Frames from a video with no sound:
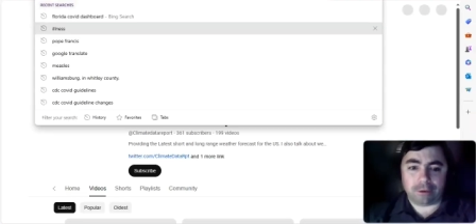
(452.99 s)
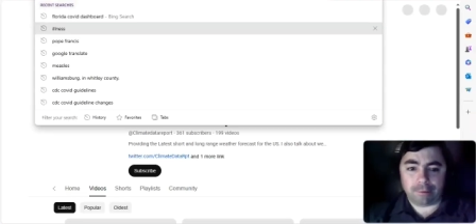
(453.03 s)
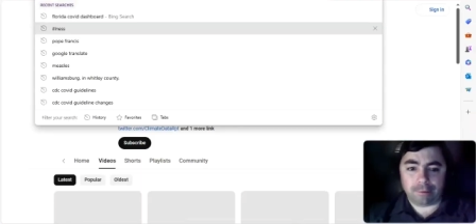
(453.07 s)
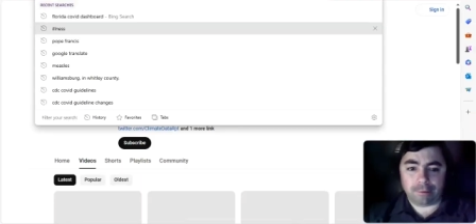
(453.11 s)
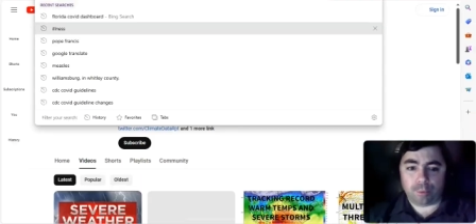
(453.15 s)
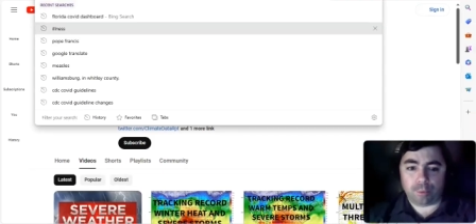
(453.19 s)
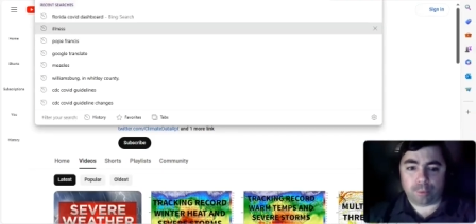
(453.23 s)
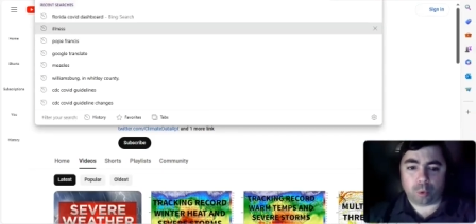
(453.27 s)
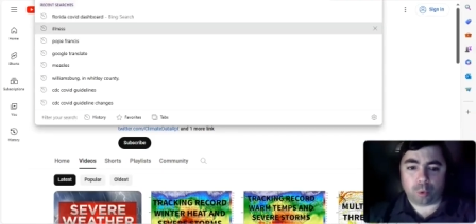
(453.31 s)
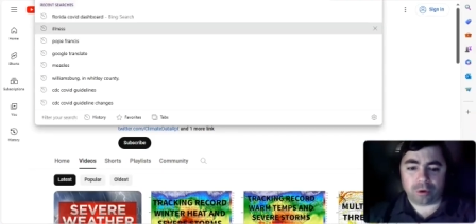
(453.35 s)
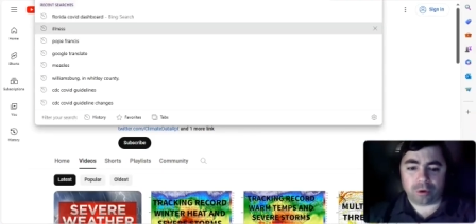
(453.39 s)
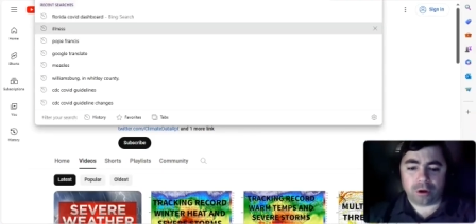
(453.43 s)

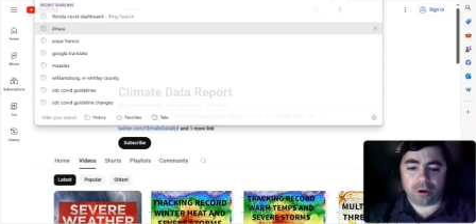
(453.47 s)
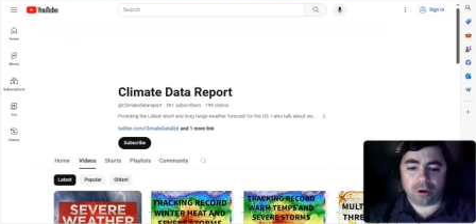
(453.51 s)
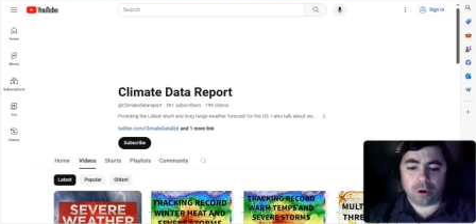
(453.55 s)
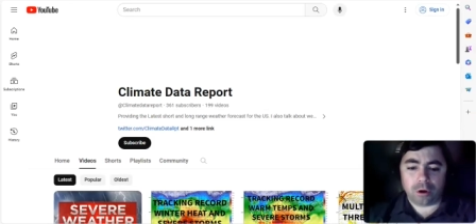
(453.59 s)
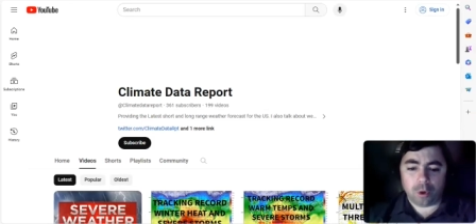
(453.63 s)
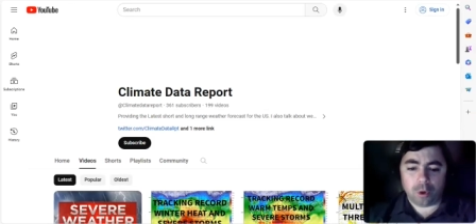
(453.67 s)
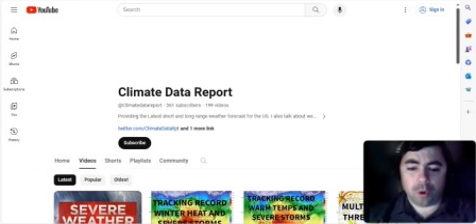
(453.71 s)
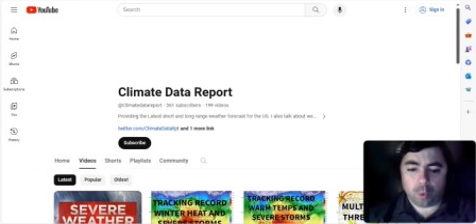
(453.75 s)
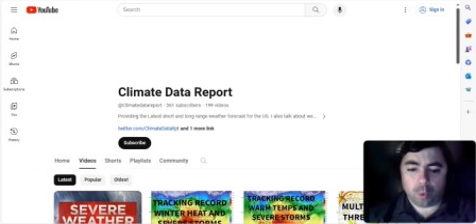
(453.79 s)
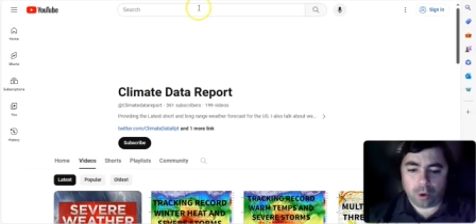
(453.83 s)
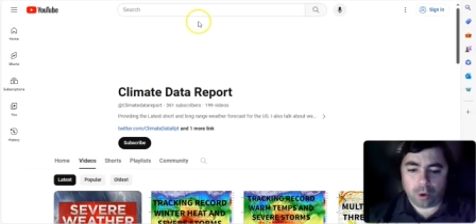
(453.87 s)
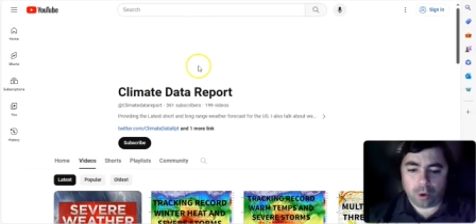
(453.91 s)
Report,
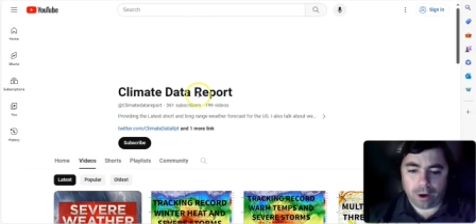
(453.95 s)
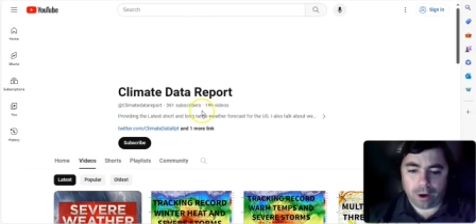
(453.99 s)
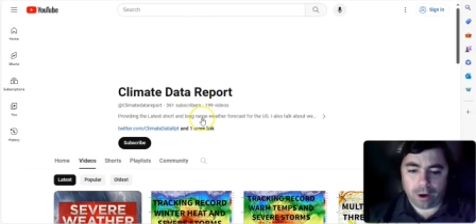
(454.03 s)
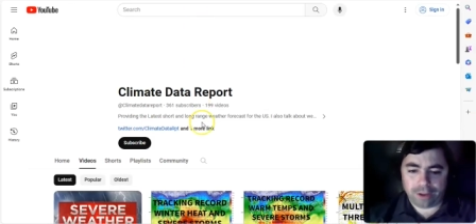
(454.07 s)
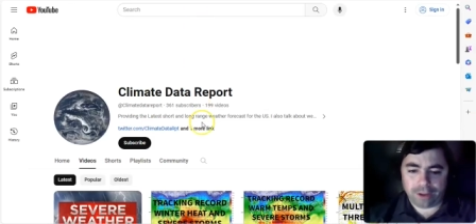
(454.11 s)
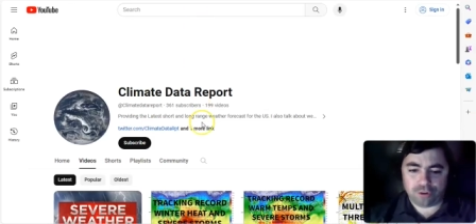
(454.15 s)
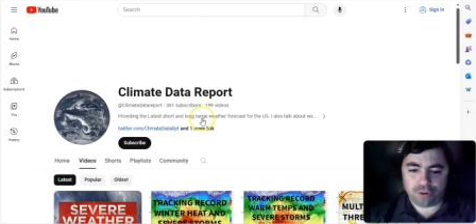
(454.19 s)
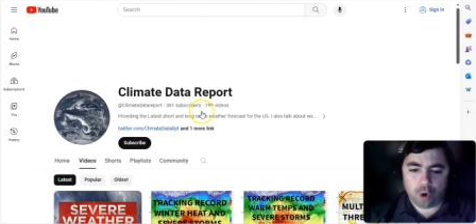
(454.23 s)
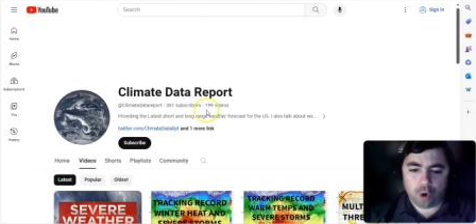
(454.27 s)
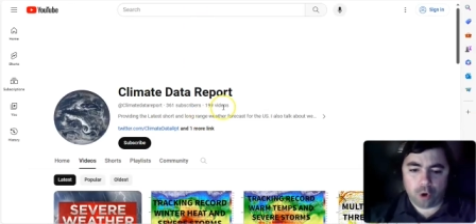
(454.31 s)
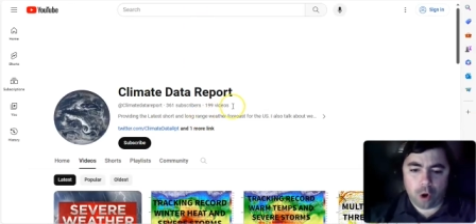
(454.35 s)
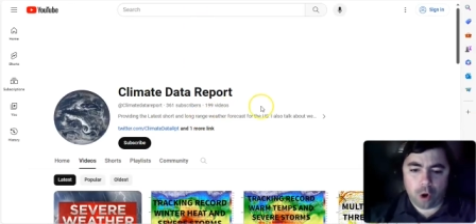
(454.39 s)
where I
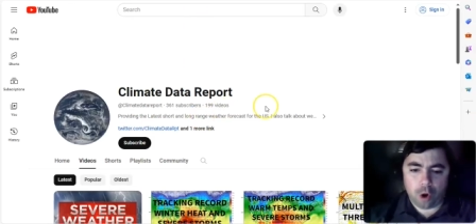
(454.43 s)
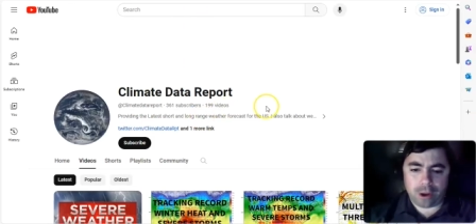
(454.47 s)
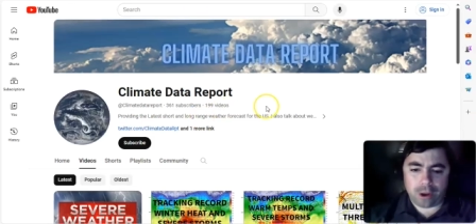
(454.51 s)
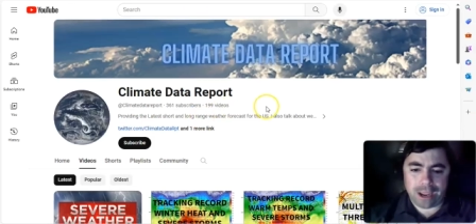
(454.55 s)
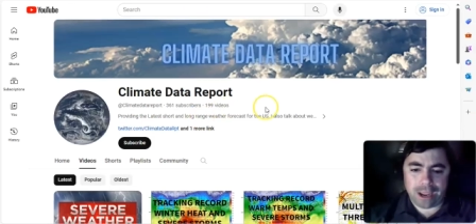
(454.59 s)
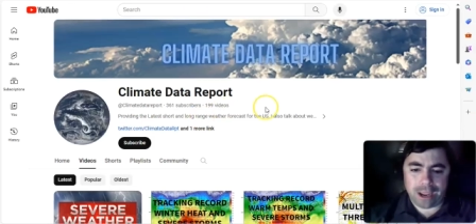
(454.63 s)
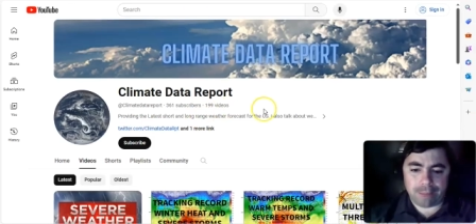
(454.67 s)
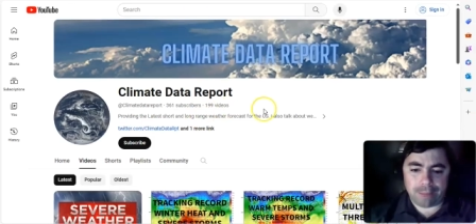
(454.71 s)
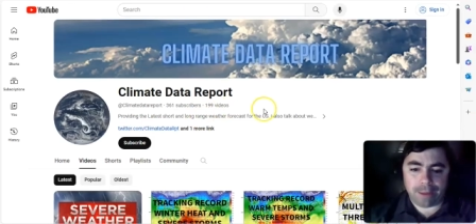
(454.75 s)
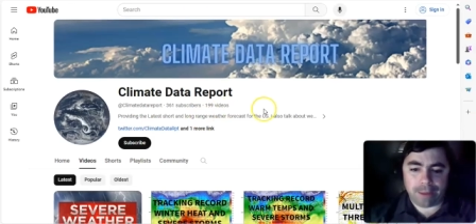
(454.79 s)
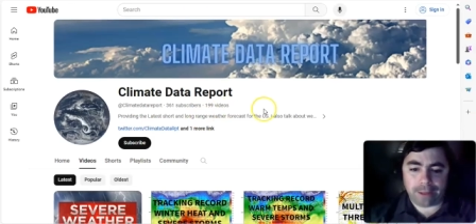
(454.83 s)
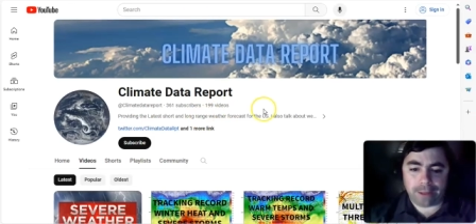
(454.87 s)
talk
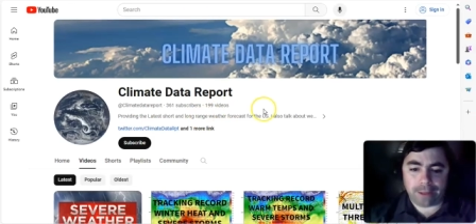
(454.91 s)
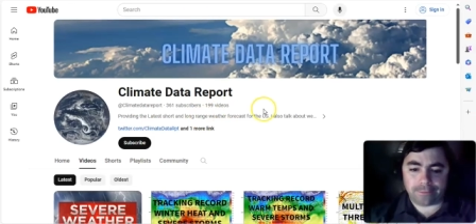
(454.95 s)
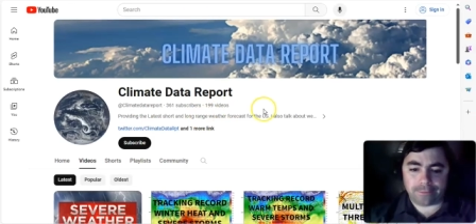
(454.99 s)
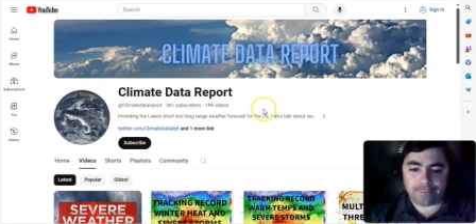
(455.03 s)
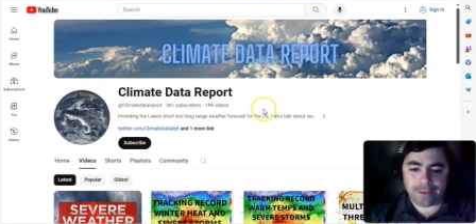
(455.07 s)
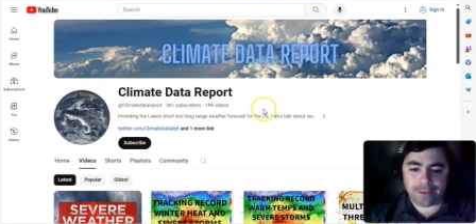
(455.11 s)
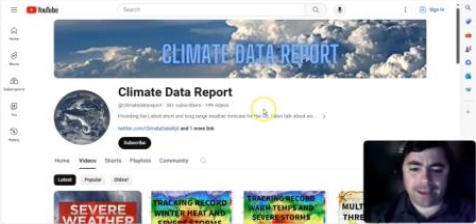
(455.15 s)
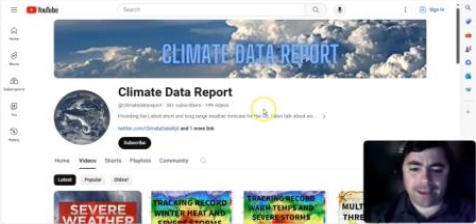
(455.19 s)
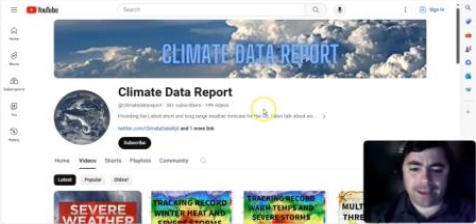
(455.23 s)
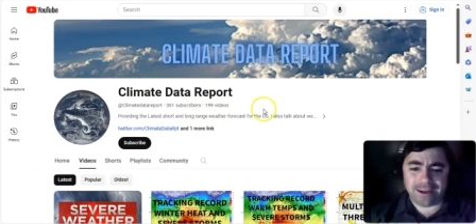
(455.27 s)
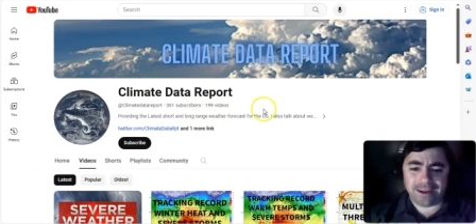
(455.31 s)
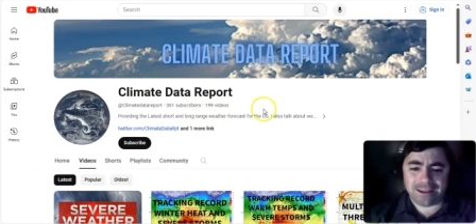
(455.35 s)
about
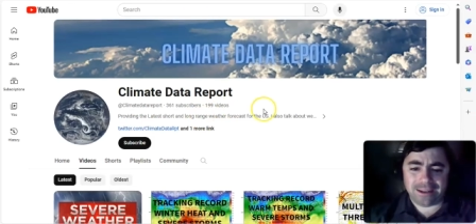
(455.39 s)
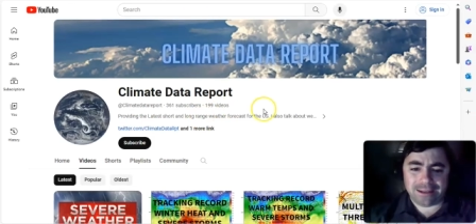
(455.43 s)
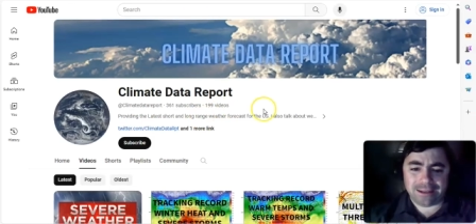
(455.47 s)
that